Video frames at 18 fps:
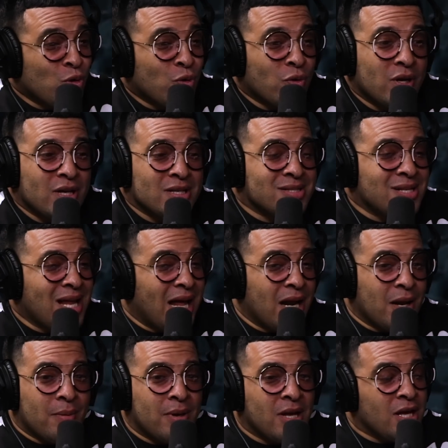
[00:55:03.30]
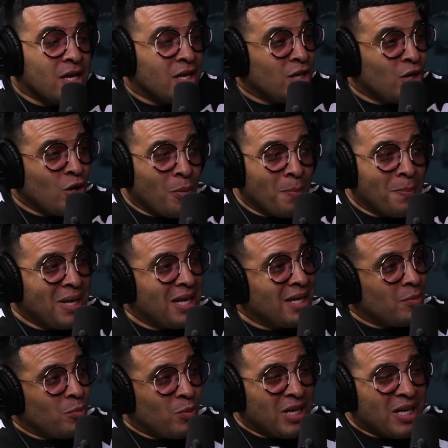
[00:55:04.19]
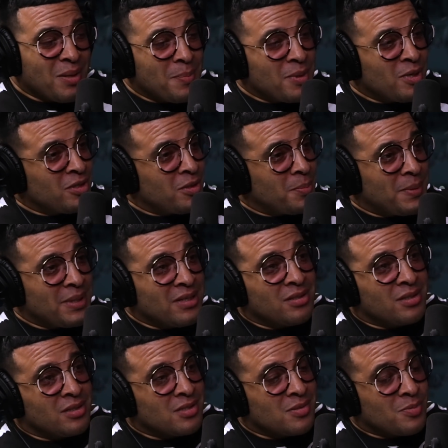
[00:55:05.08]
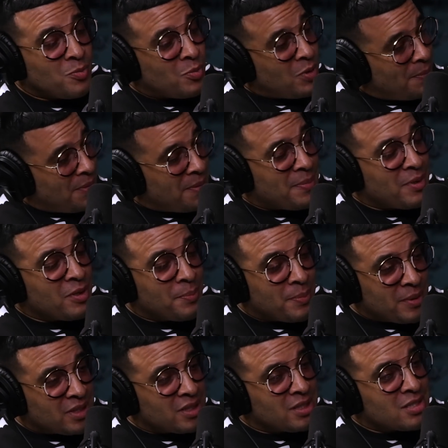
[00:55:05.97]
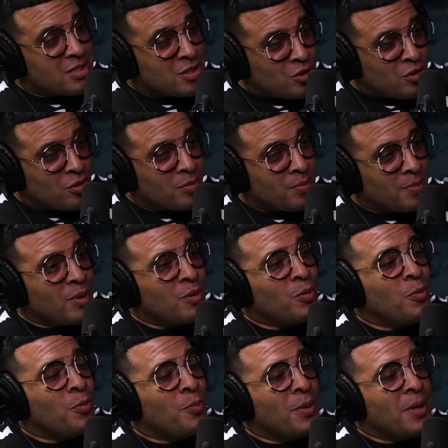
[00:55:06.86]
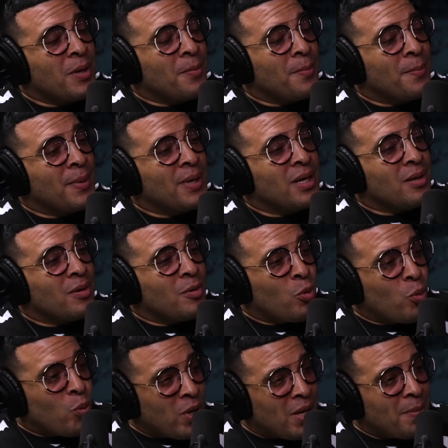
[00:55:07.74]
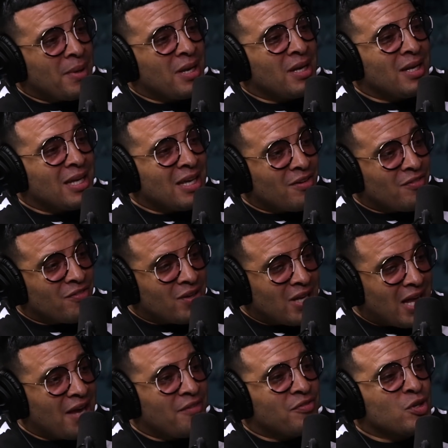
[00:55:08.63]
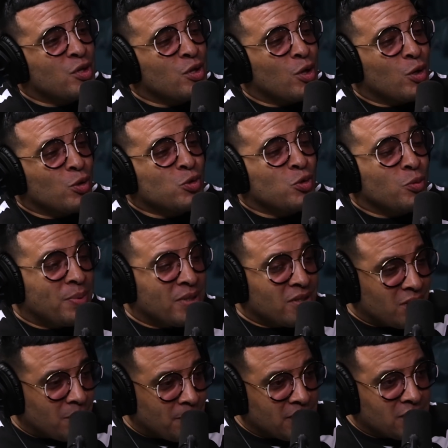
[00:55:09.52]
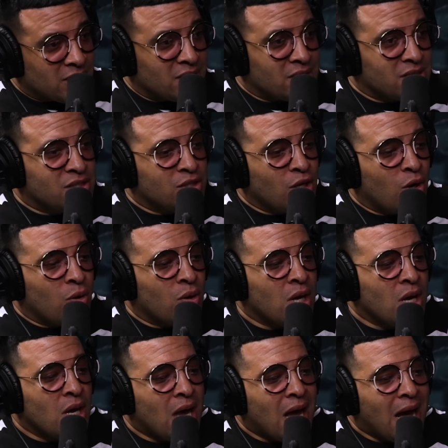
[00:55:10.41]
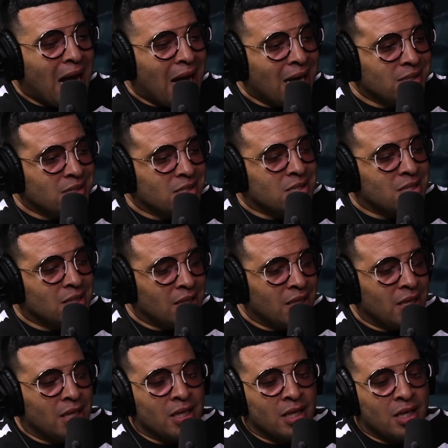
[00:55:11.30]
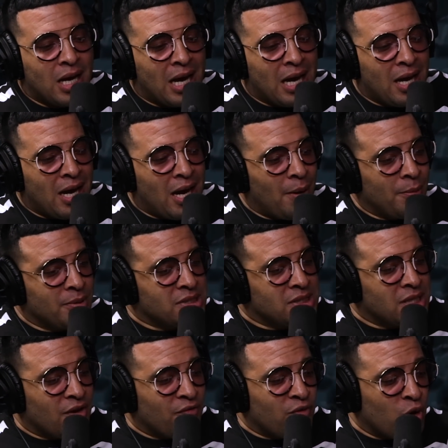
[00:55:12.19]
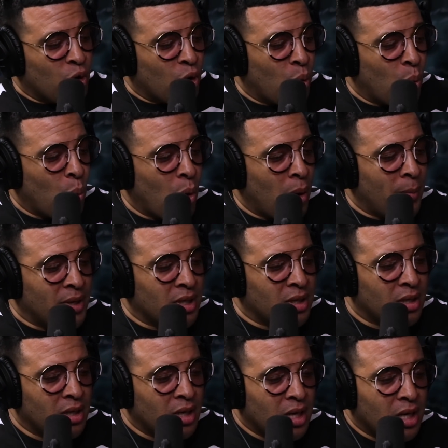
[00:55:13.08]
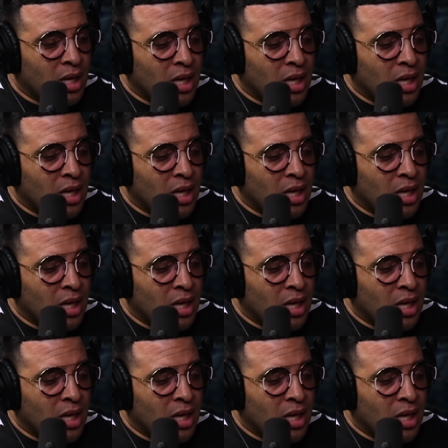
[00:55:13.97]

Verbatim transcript: you create it's not a you know, men we can build the buildings, women build buildings too, but but but women give life to those who build the buildings. So mm-hmm. right. I just again I, I, would say if you're a woman,